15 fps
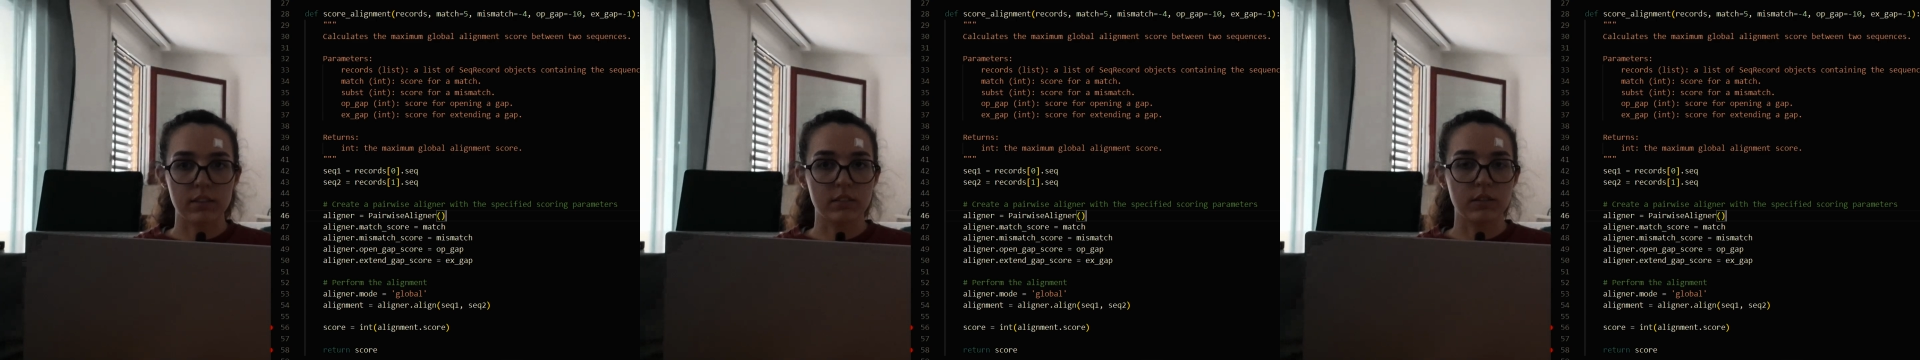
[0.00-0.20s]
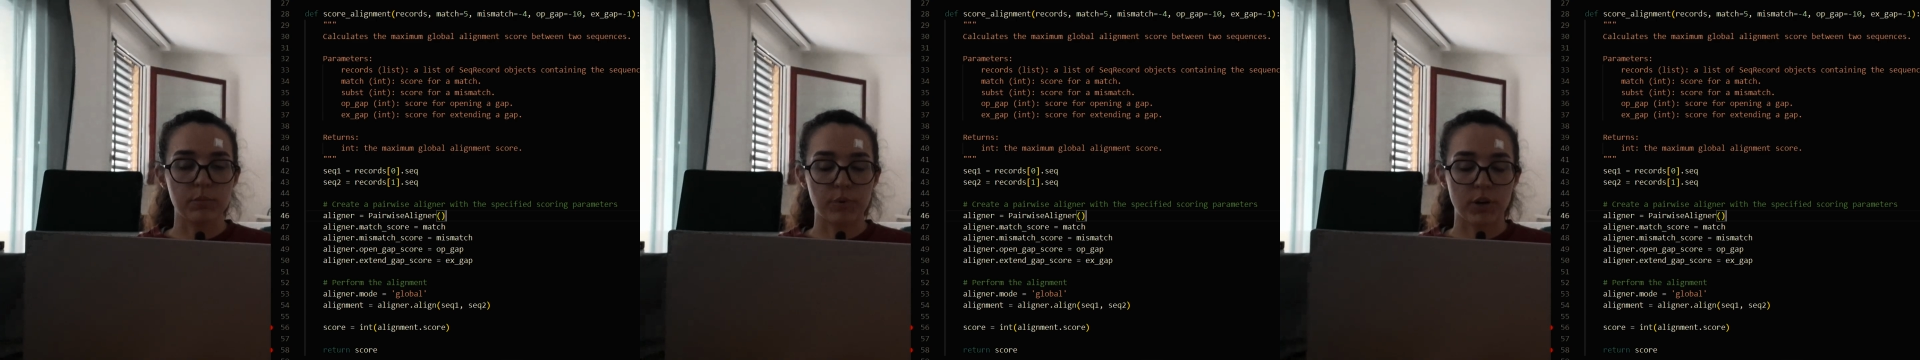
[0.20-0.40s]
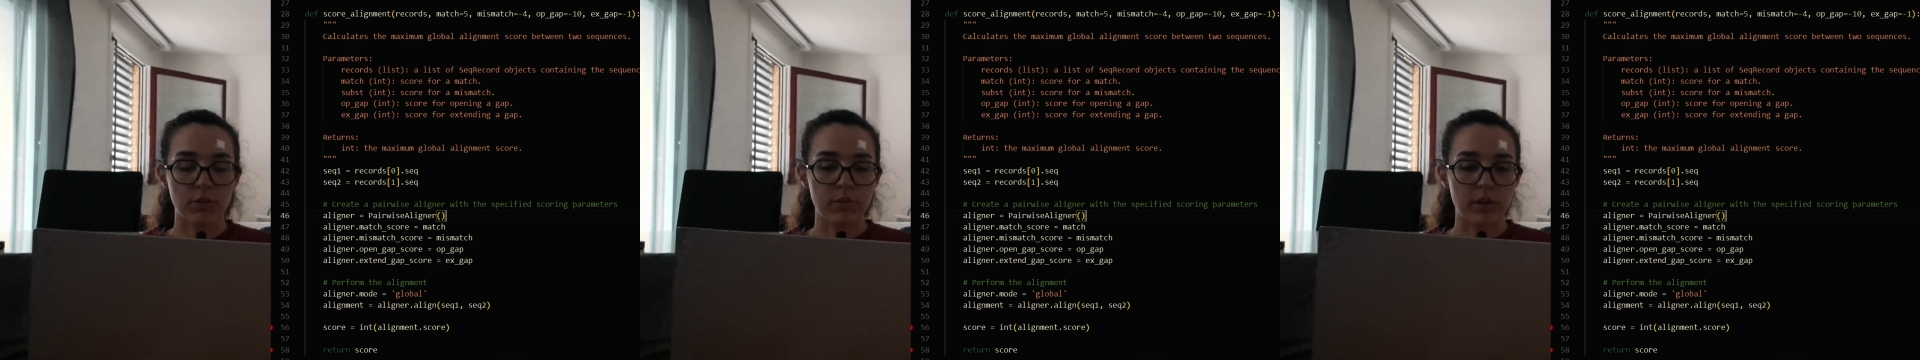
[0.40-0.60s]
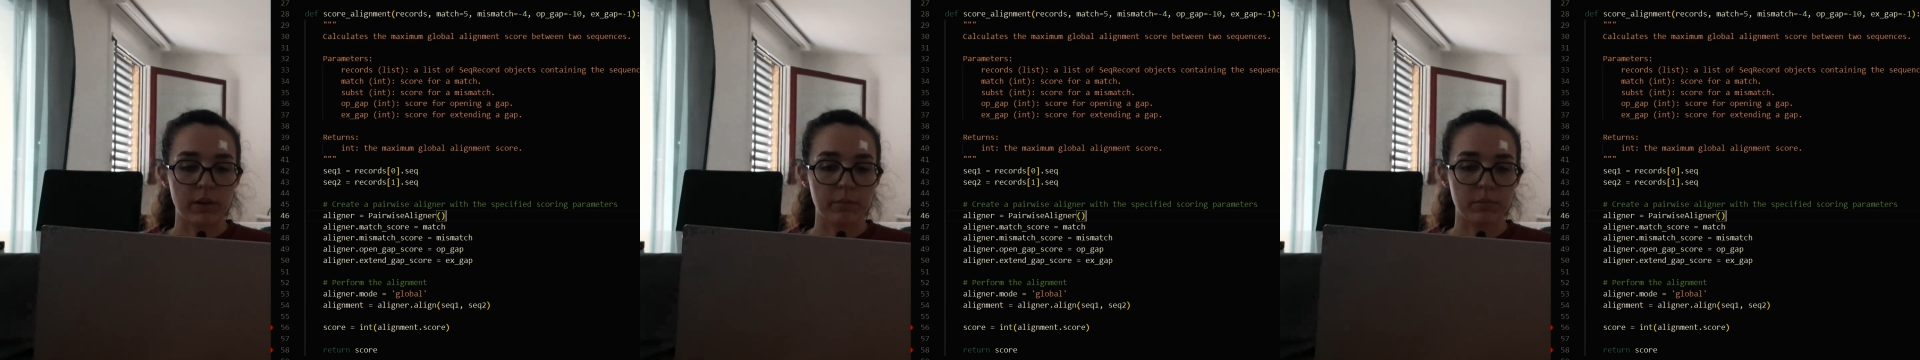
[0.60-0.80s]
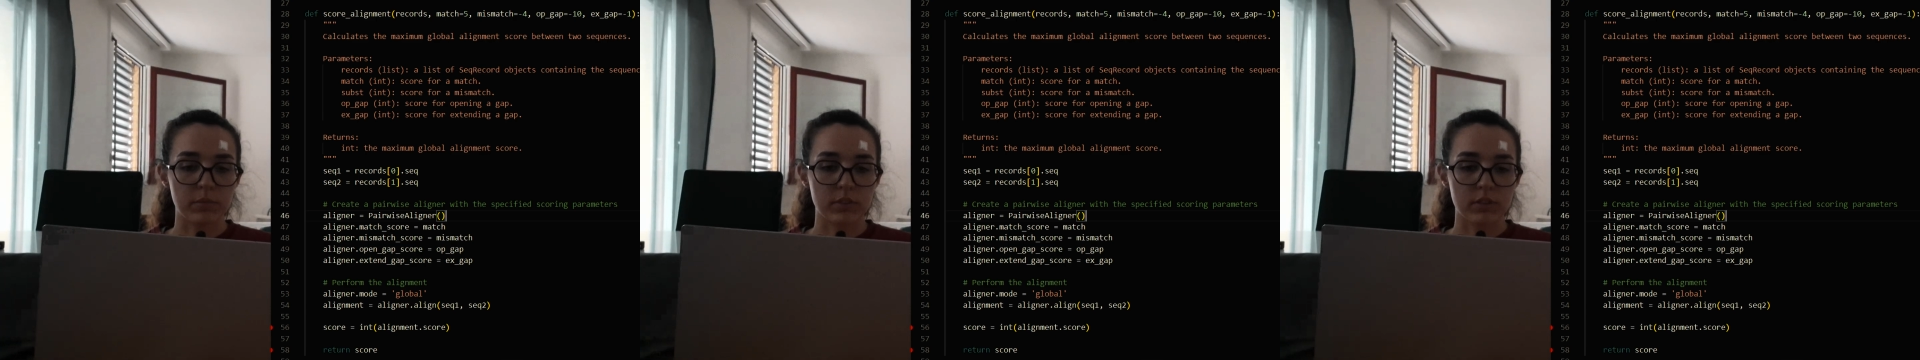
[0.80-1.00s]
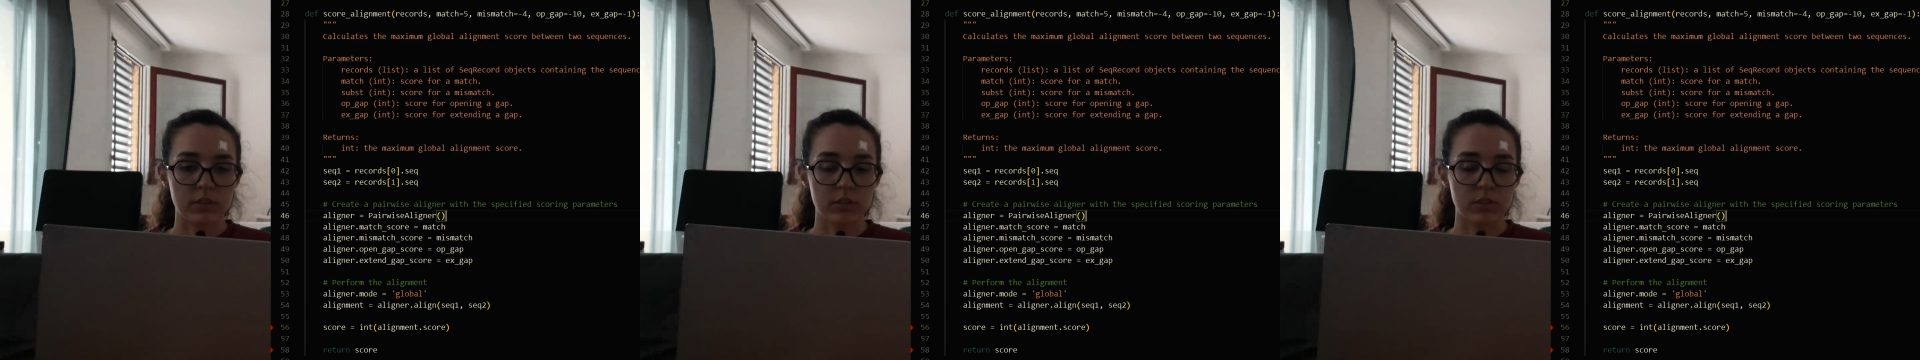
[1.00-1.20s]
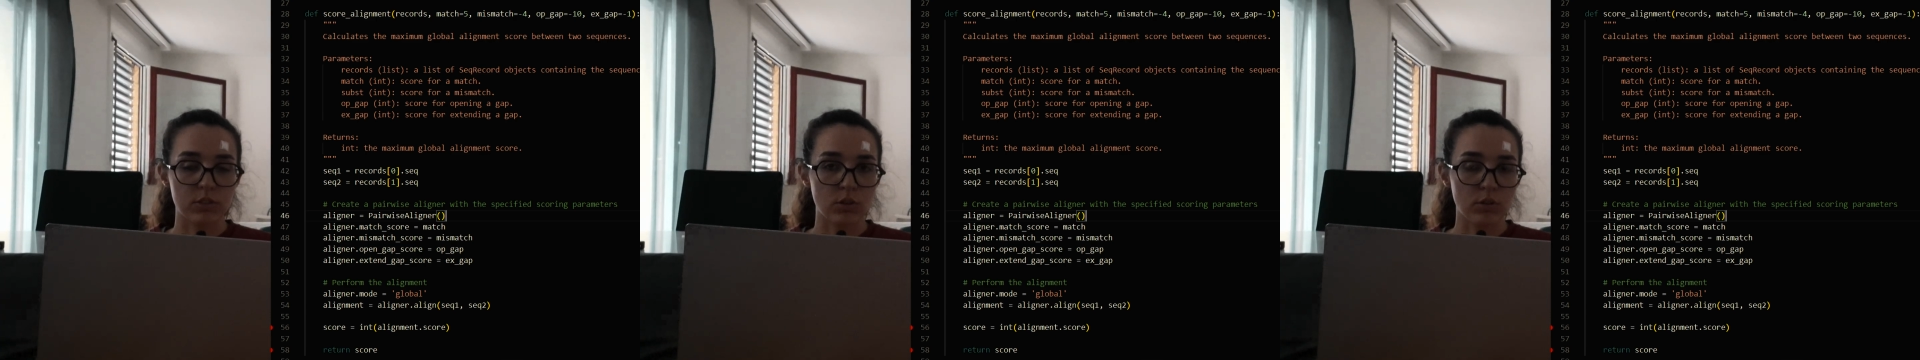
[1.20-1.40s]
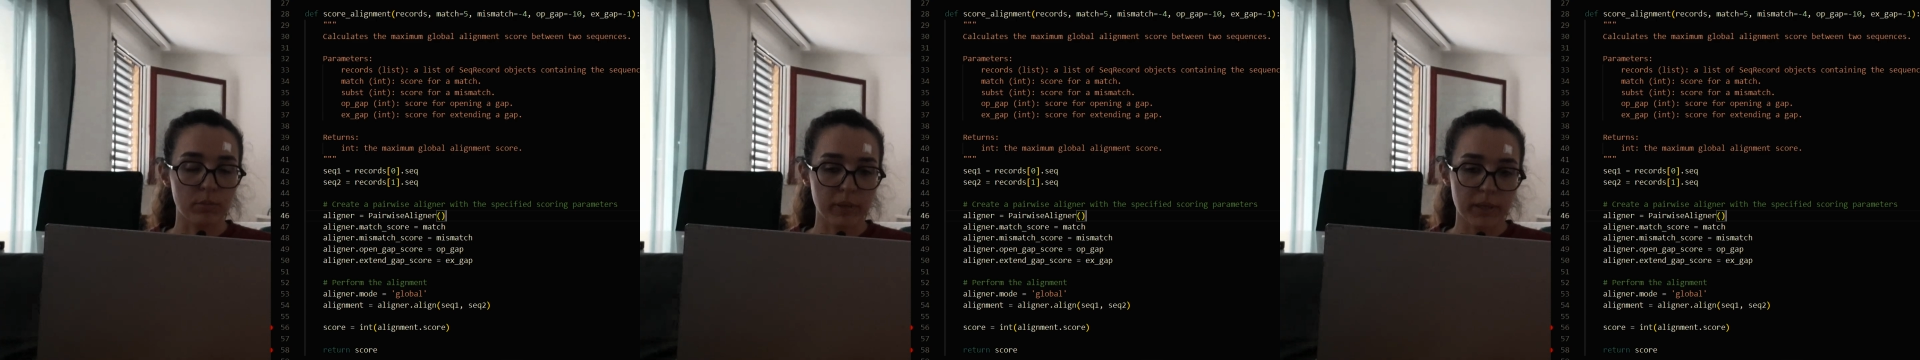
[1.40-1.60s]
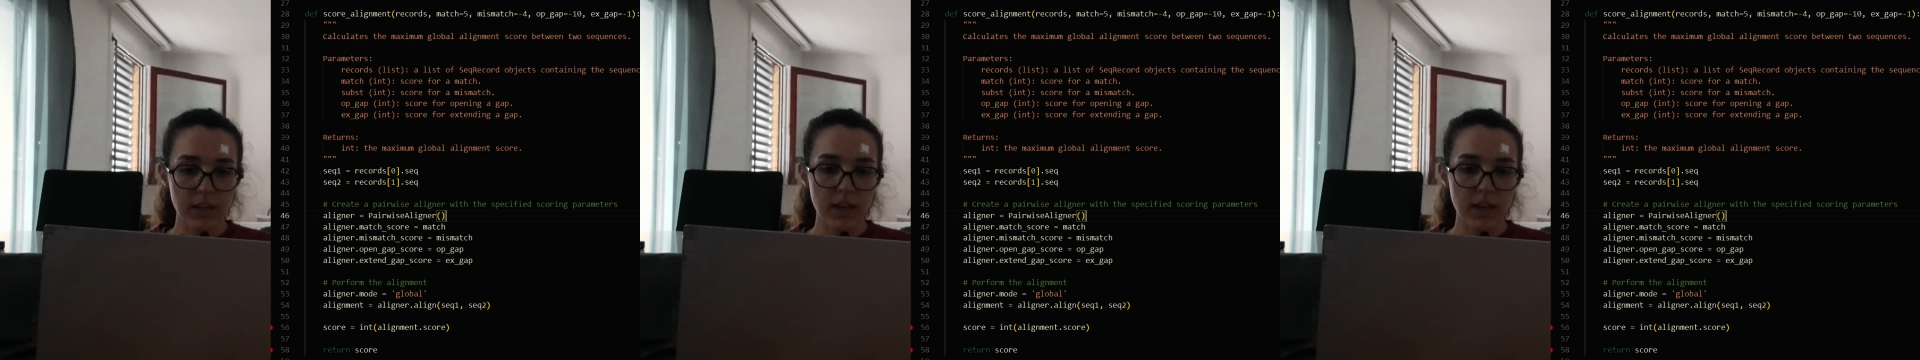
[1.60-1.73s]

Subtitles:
the problem told me,